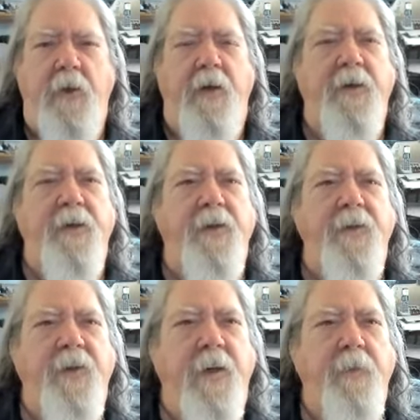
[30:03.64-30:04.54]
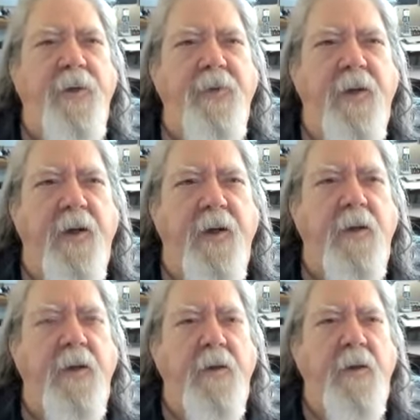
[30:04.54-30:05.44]
and in the same essay,
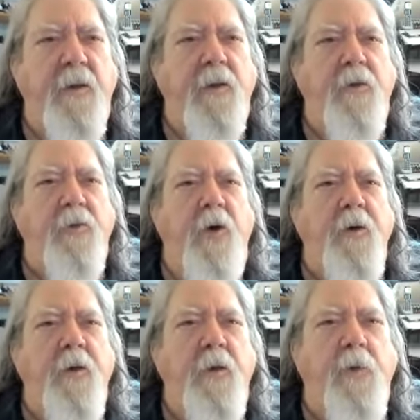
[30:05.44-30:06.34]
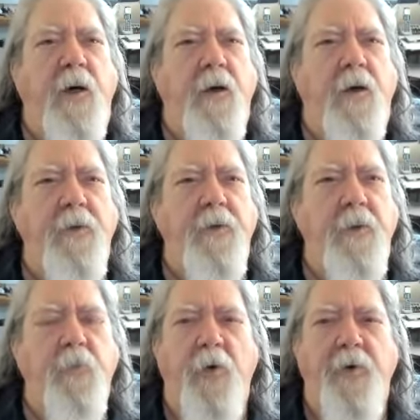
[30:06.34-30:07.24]
talking about the
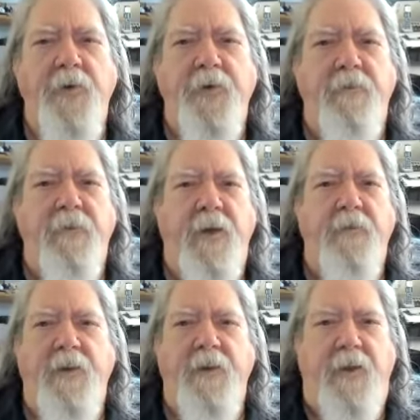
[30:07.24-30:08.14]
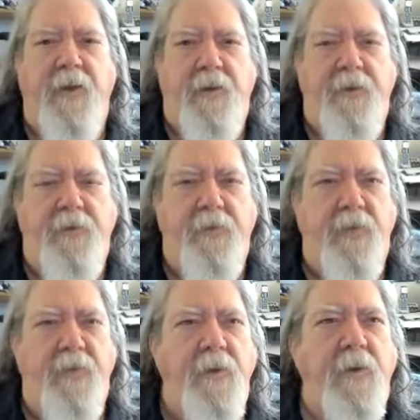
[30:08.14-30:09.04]
importance of loving God.
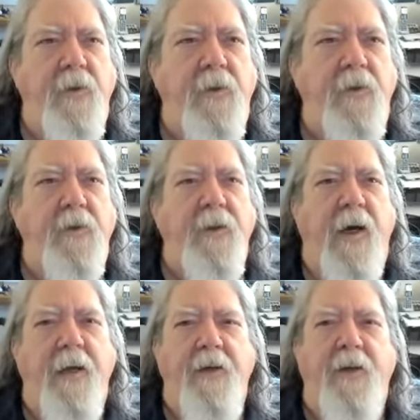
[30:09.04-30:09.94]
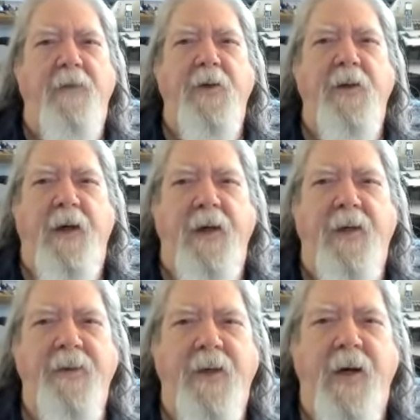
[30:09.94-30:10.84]
God-loving
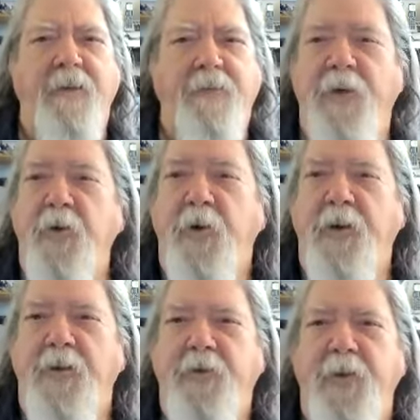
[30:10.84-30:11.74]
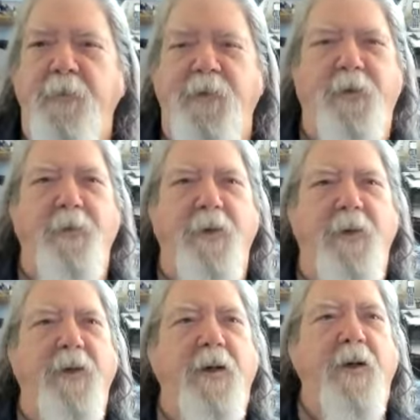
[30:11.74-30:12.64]
and God-fearing seems to
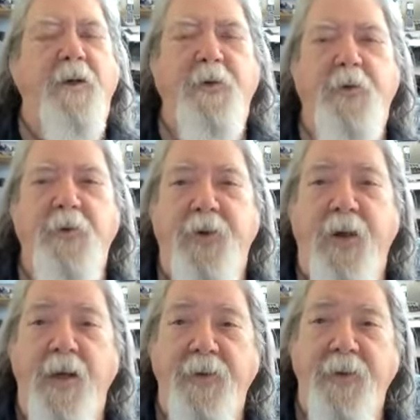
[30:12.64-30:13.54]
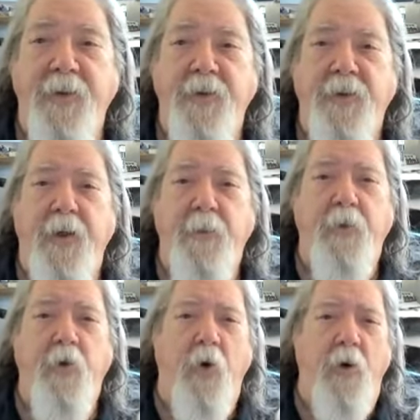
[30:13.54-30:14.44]
be two sides of the
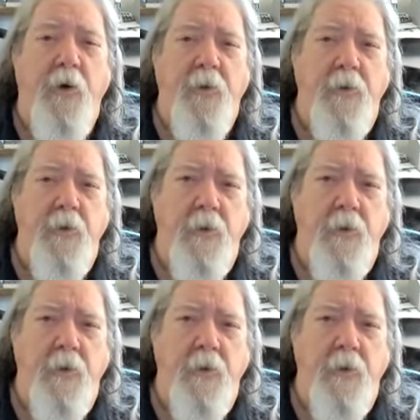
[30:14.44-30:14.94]
same coin.